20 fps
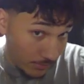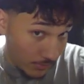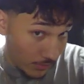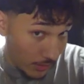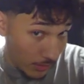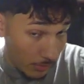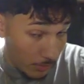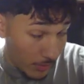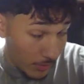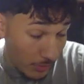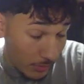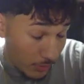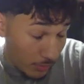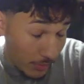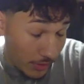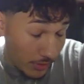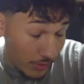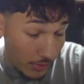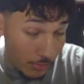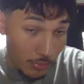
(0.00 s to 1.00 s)
I mean, it was
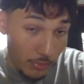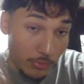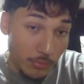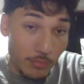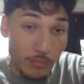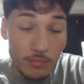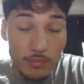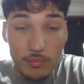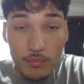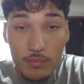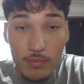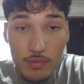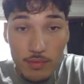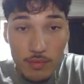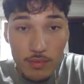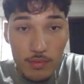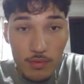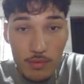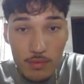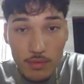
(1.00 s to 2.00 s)
pretty simple.
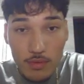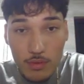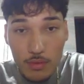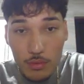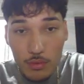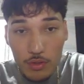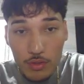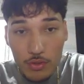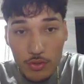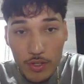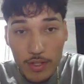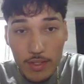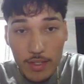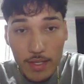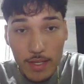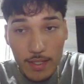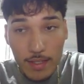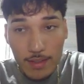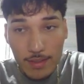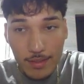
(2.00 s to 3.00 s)
It was a trade that
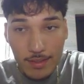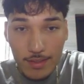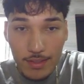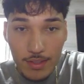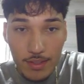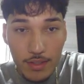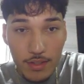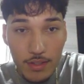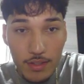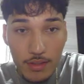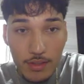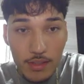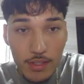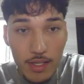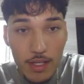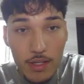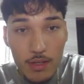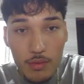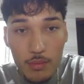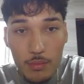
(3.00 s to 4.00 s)
I just couldn't
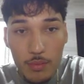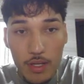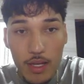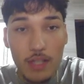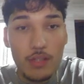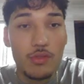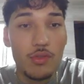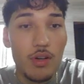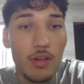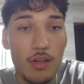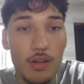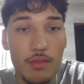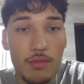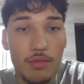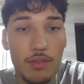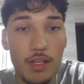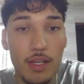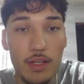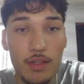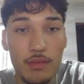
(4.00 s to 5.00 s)
take. We had drawdown
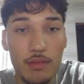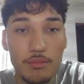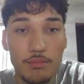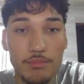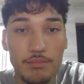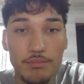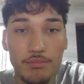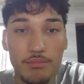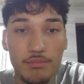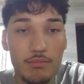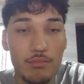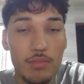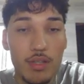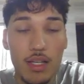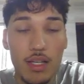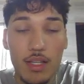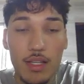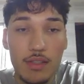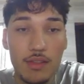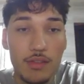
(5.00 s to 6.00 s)
for like
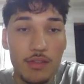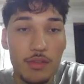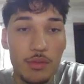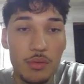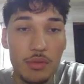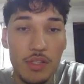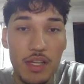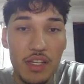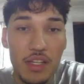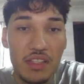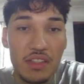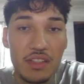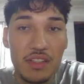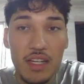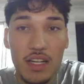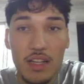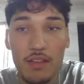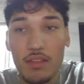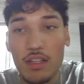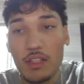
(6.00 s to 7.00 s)
probably less than 2 seconds,
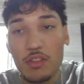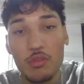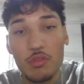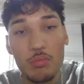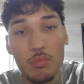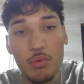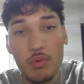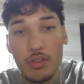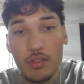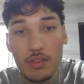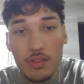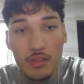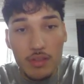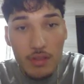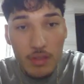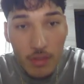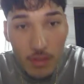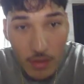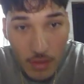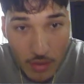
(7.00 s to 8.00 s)
not even like 2 points
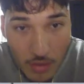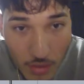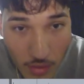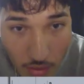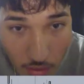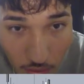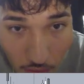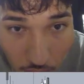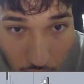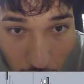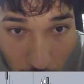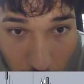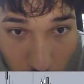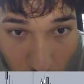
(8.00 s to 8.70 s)
of